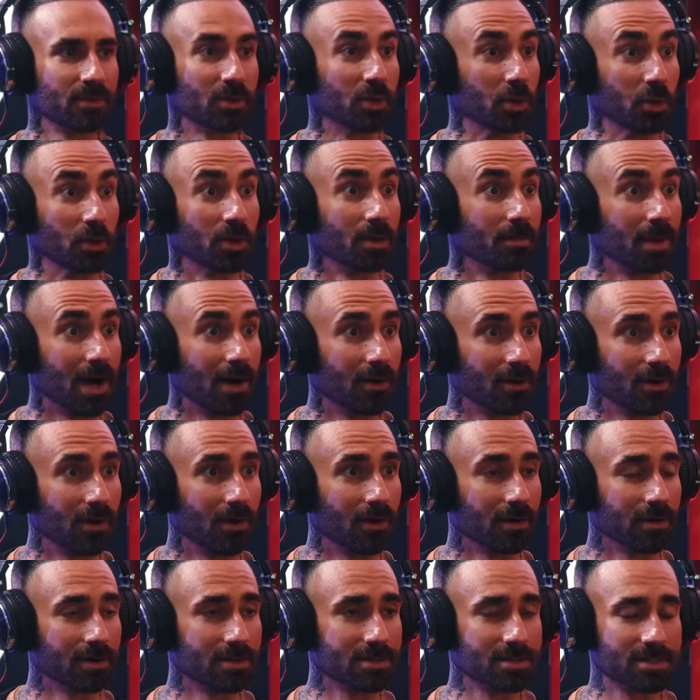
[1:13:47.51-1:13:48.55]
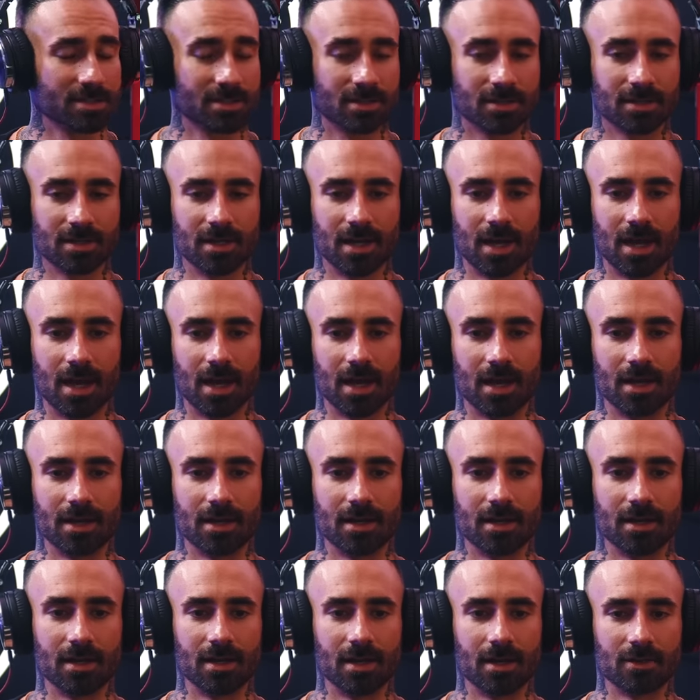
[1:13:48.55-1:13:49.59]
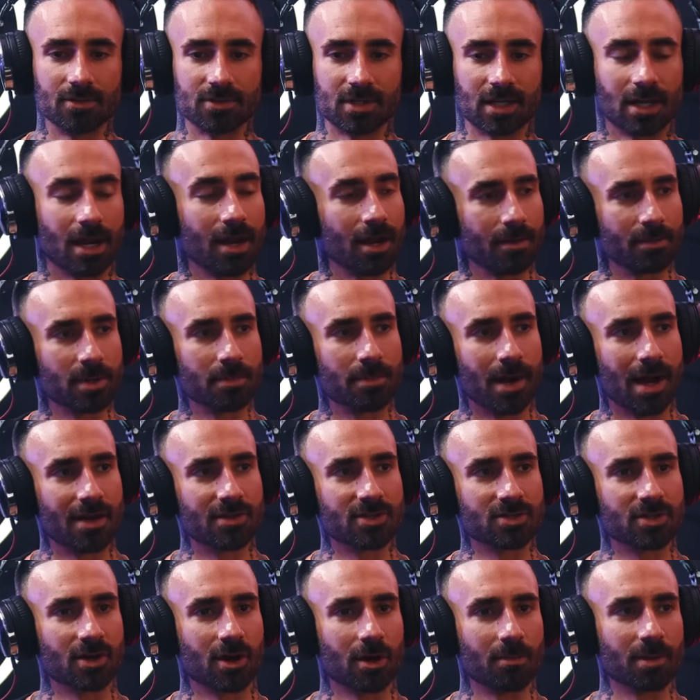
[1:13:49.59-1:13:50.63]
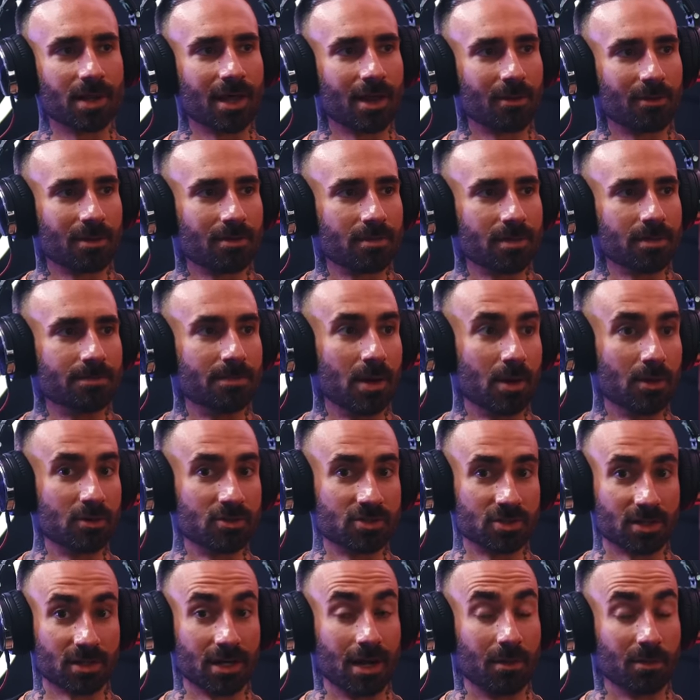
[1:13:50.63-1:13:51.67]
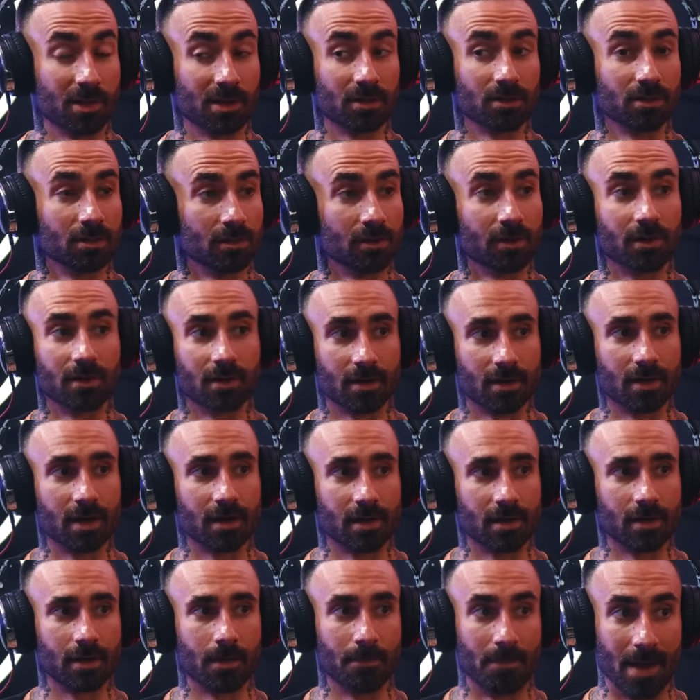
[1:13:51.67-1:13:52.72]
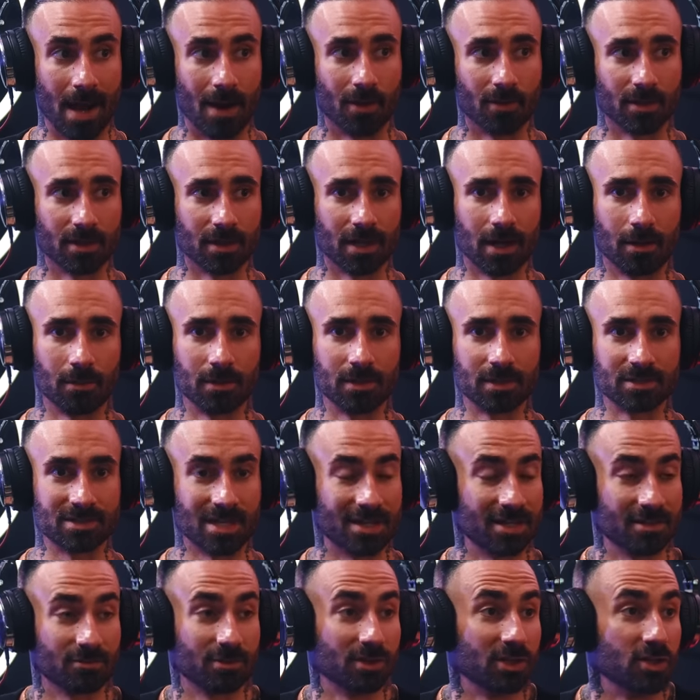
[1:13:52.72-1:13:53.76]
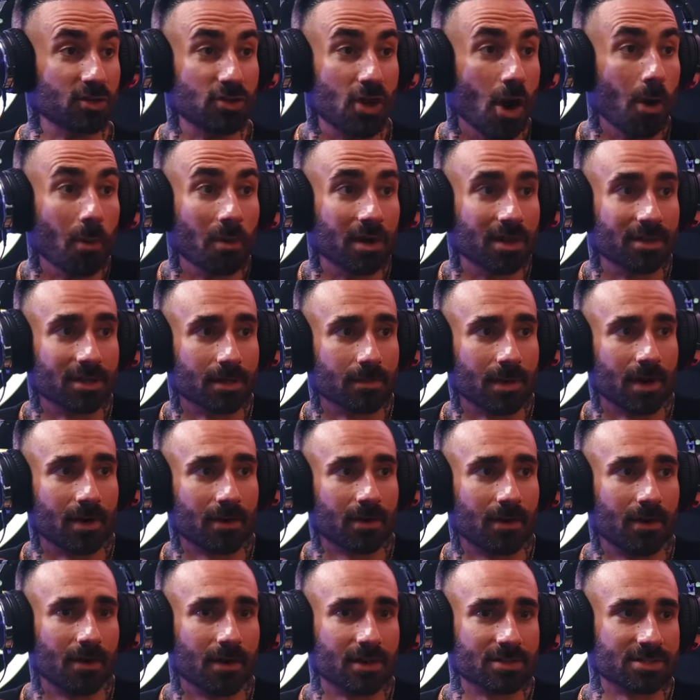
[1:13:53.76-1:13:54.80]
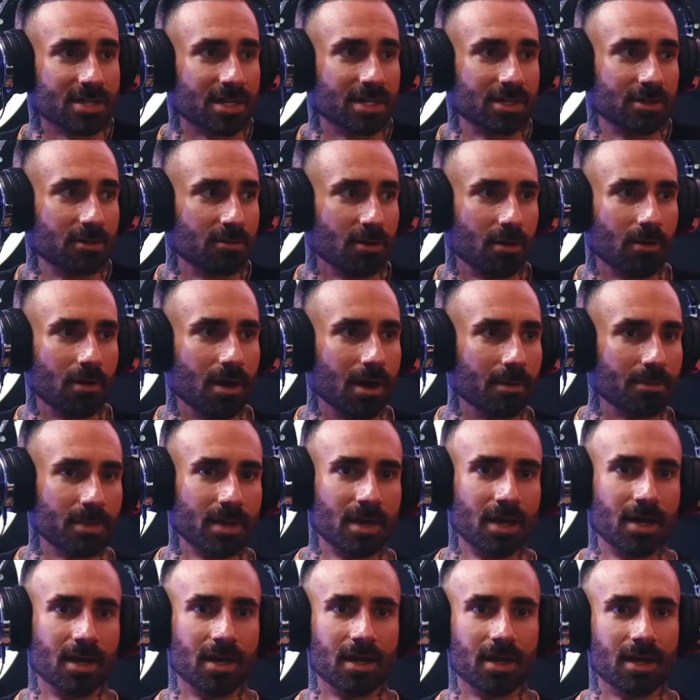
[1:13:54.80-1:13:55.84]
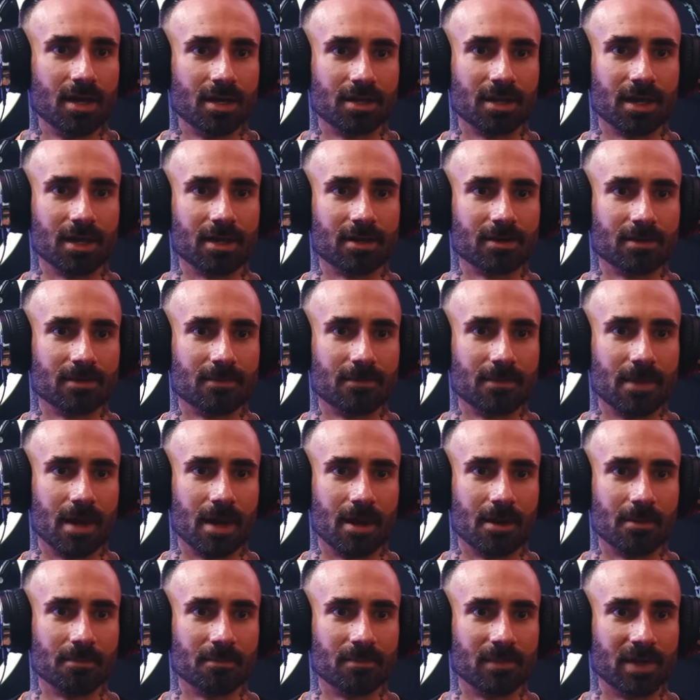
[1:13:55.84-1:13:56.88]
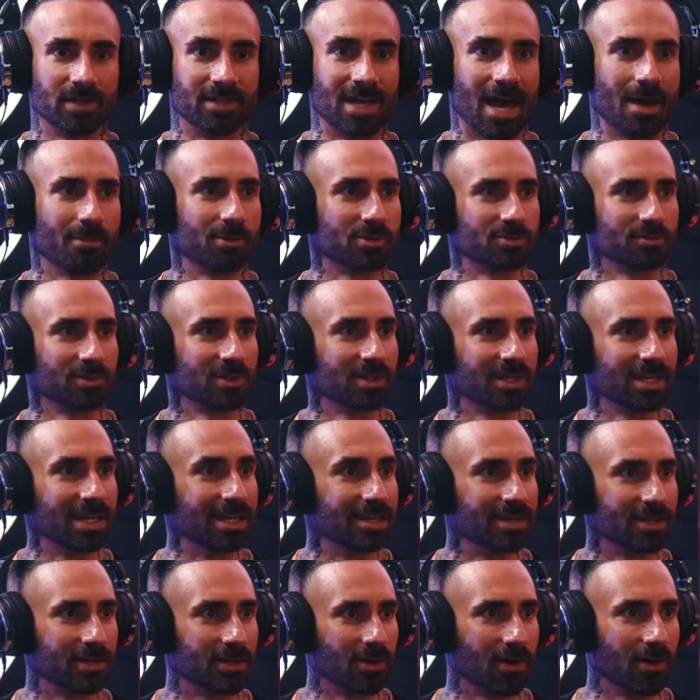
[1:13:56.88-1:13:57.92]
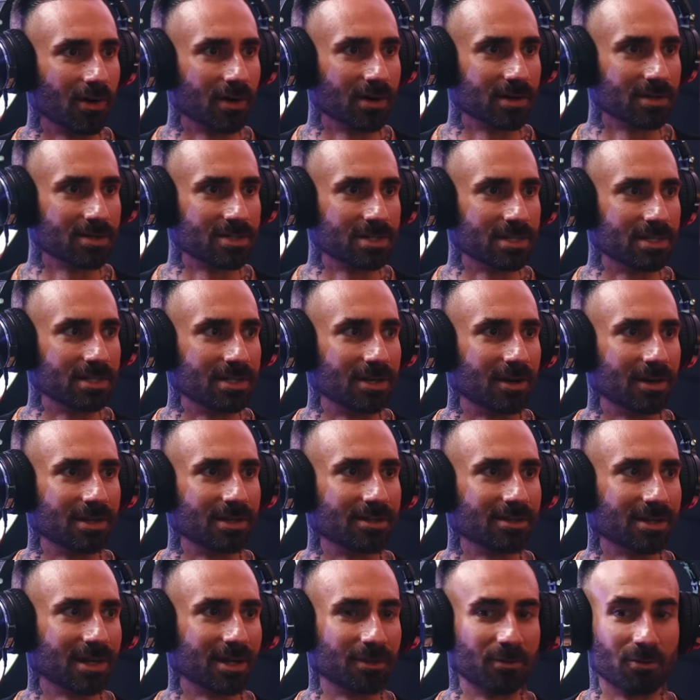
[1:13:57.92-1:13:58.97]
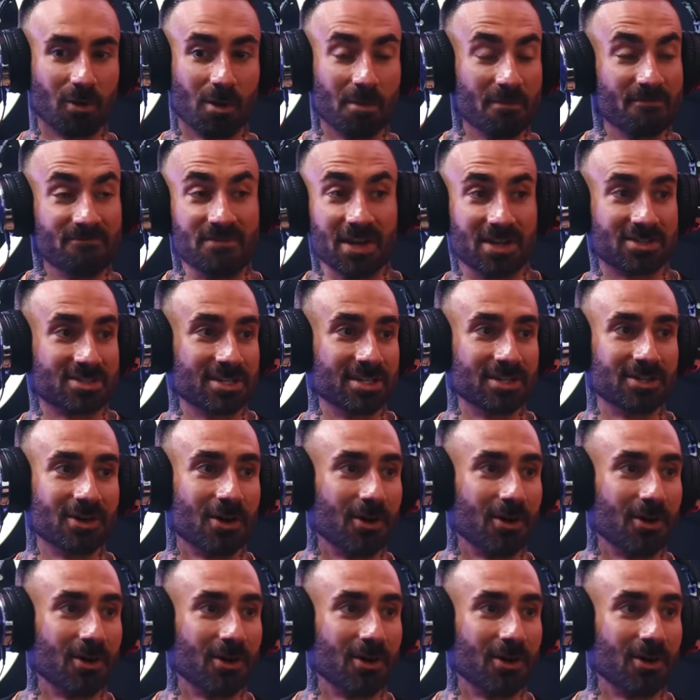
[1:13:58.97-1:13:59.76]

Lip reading: learn about cars. And I was like, all right, I'm going to buy this car, but I don't want to be a poser. I want to learn about it. Because I didn't really know anything about cars. I didn't grow up, like, my dad wasn't really into cars. You know, I didn't, like, grow up fixing